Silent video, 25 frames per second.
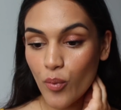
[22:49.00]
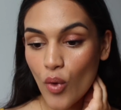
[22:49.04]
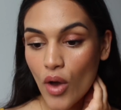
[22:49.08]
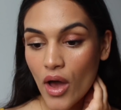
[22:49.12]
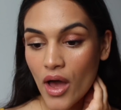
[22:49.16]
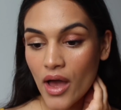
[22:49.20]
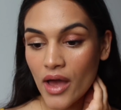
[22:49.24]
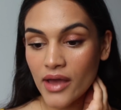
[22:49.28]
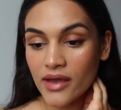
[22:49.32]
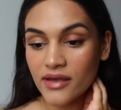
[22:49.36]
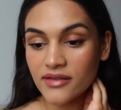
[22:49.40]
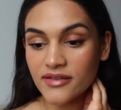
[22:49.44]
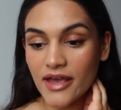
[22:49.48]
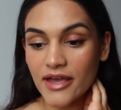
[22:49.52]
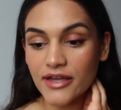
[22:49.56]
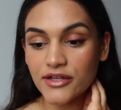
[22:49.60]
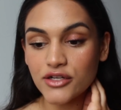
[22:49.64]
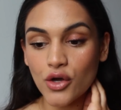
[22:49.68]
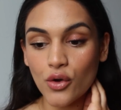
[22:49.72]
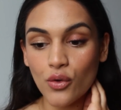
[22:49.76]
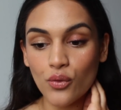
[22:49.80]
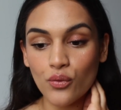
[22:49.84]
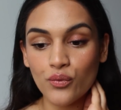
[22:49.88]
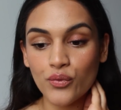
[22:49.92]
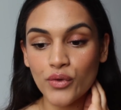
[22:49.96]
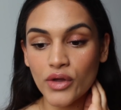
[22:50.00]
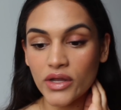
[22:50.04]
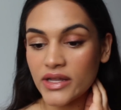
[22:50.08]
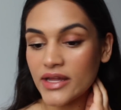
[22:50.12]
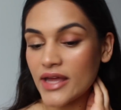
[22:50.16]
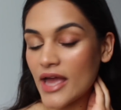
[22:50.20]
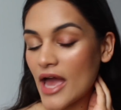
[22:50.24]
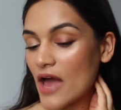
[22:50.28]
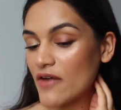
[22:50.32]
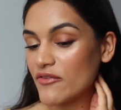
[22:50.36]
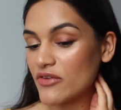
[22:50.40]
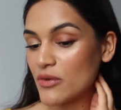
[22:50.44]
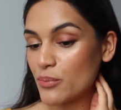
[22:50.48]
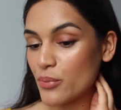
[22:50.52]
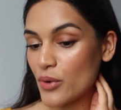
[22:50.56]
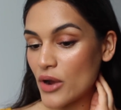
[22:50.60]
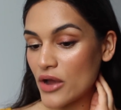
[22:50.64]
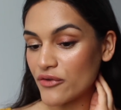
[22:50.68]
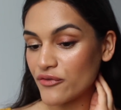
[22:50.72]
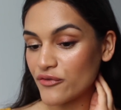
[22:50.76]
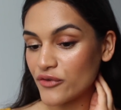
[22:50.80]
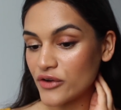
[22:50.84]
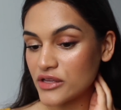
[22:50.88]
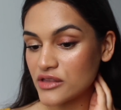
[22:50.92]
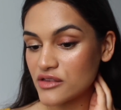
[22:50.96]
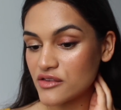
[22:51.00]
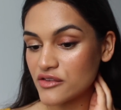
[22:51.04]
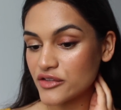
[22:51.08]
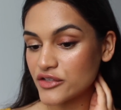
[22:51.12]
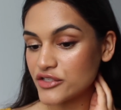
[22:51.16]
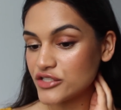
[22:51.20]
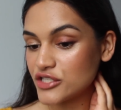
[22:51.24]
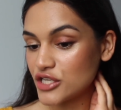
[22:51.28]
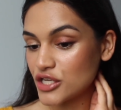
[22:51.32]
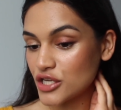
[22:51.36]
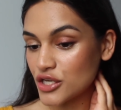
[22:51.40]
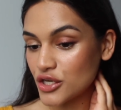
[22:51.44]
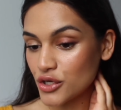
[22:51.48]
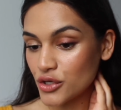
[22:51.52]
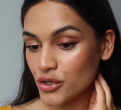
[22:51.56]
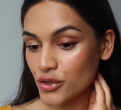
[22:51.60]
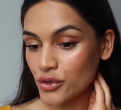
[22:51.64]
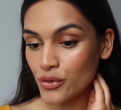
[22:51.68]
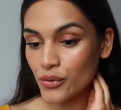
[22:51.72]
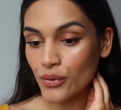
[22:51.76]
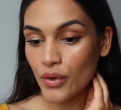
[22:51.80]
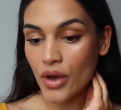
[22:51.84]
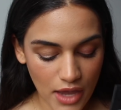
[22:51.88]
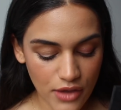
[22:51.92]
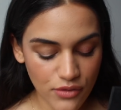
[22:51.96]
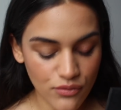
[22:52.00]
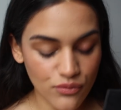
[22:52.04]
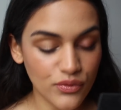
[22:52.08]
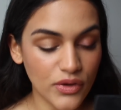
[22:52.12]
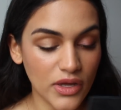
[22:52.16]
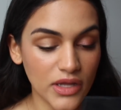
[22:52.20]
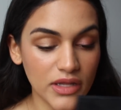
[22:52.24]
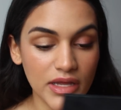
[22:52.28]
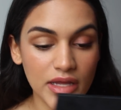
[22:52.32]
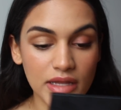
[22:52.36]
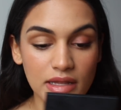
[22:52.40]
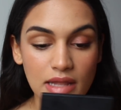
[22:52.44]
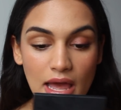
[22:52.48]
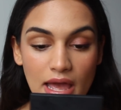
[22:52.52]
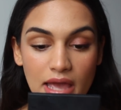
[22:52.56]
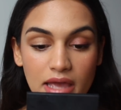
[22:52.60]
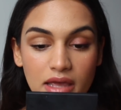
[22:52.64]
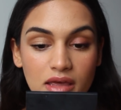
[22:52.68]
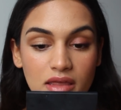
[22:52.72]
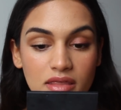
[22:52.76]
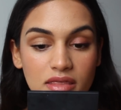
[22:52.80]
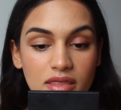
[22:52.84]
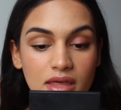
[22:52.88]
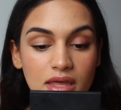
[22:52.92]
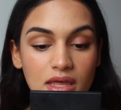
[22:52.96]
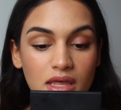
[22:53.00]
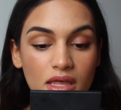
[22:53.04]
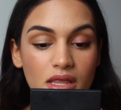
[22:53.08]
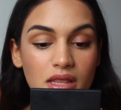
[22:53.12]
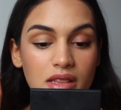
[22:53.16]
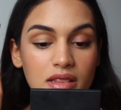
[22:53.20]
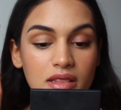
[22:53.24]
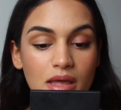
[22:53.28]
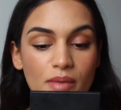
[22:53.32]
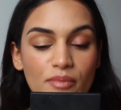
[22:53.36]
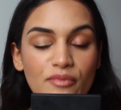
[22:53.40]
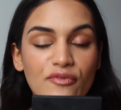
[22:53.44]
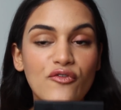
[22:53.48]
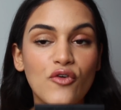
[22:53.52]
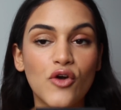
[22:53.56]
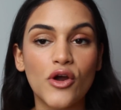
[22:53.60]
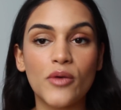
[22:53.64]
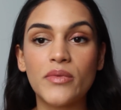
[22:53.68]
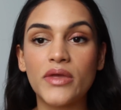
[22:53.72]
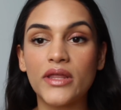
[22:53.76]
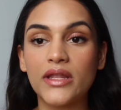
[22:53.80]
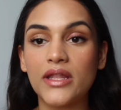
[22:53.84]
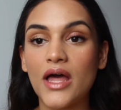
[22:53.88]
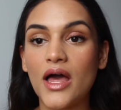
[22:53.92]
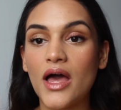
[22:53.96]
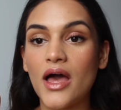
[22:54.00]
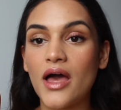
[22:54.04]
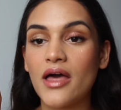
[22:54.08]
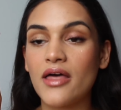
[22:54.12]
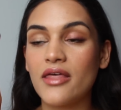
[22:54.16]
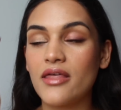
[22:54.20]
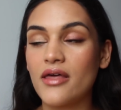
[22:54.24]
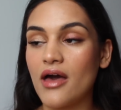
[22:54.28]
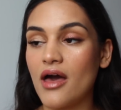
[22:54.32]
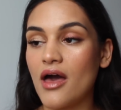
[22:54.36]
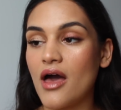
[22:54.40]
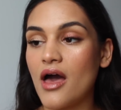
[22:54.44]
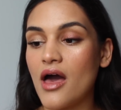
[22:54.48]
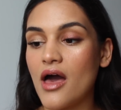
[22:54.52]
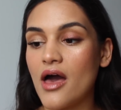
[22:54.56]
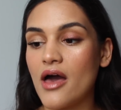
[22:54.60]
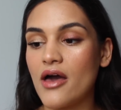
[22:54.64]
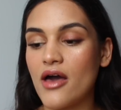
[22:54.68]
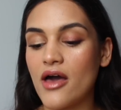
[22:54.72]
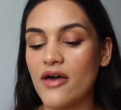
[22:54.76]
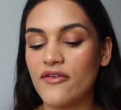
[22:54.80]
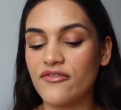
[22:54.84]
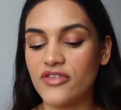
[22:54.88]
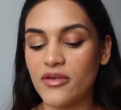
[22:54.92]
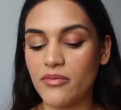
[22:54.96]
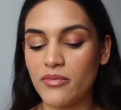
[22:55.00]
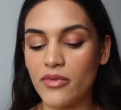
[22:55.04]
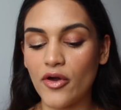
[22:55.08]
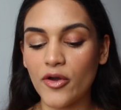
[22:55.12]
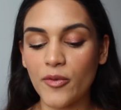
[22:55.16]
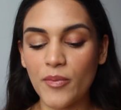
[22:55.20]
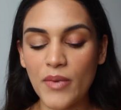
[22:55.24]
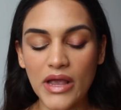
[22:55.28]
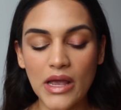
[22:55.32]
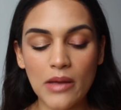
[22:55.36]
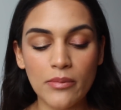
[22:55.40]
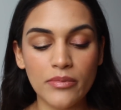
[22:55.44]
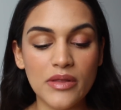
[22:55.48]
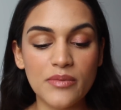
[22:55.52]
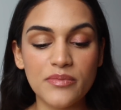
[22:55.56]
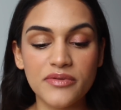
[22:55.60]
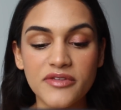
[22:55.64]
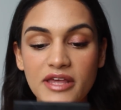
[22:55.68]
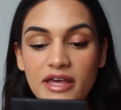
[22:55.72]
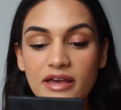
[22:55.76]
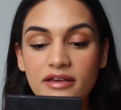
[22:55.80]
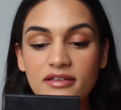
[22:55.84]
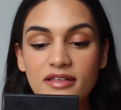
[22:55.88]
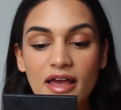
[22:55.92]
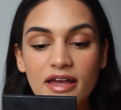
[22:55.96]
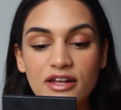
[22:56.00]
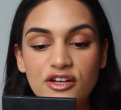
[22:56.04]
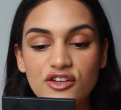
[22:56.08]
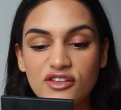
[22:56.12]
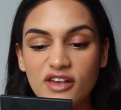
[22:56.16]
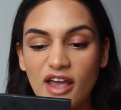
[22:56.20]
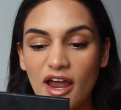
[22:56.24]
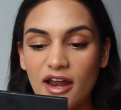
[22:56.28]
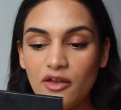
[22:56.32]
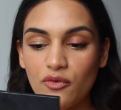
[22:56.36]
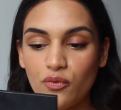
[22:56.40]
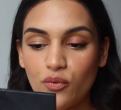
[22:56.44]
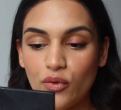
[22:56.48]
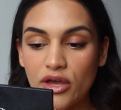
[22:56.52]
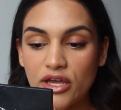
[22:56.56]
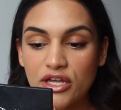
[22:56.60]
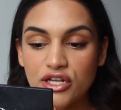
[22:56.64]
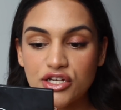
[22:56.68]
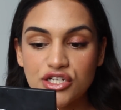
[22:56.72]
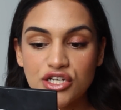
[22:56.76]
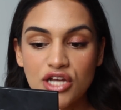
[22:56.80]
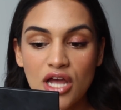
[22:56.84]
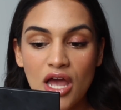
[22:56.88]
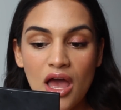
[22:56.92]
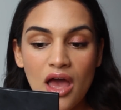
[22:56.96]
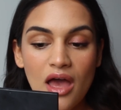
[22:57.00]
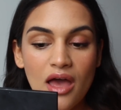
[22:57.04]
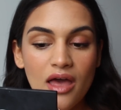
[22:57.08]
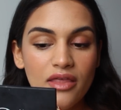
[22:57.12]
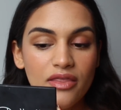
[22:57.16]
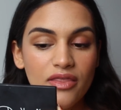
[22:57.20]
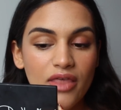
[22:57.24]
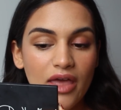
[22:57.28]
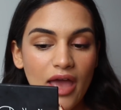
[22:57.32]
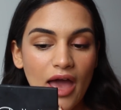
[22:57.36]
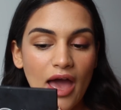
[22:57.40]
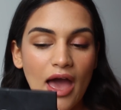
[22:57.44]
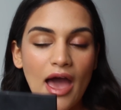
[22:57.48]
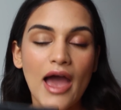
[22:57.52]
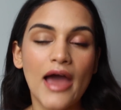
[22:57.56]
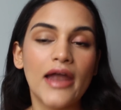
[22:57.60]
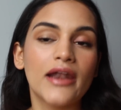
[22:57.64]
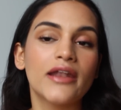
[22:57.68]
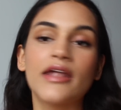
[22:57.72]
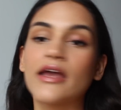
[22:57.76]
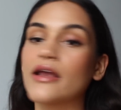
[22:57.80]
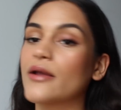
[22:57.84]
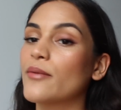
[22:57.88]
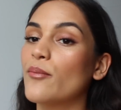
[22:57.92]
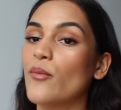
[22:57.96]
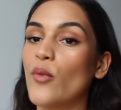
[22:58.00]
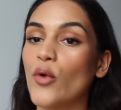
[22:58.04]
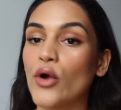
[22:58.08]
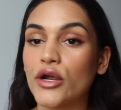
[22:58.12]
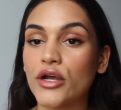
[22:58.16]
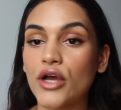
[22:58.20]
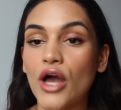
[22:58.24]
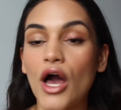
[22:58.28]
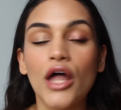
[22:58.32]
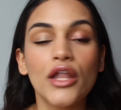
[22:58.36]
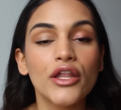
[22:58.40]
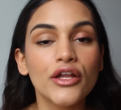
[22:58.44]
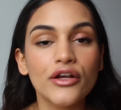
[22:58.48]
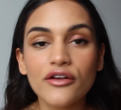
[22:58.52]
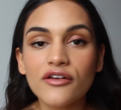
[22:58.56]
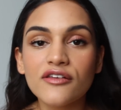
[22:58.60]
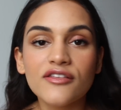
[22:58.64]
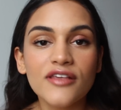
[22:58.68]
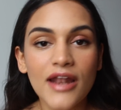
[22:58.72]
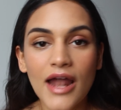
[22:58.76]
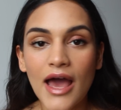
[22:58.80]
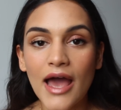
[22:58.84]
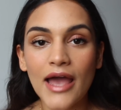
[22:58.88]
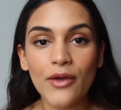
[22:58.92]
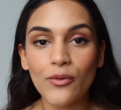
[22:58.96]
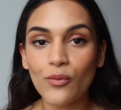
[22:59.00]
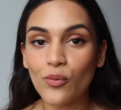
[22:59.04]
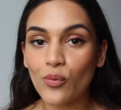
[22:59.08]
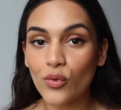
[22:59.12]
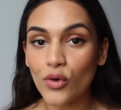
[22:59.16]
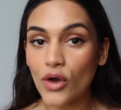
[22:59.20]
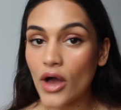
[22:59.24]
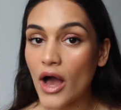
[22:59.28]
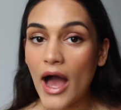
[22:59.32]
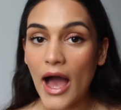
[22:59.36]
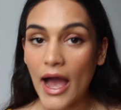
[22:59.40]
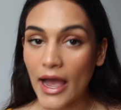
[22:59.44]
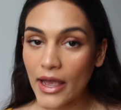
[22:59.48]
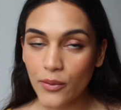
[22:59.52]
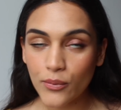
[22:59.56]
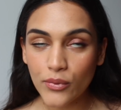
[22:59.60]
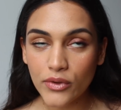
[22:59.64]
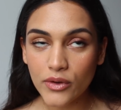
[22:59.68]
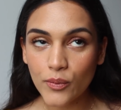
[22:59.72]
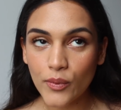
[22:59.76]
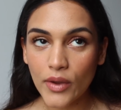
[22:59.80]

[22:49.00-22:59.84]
wise, I don't really have a preference too. I really like the lip formula of the Milk Makeup lipsticks. I just kind of wish they had like more colors that I would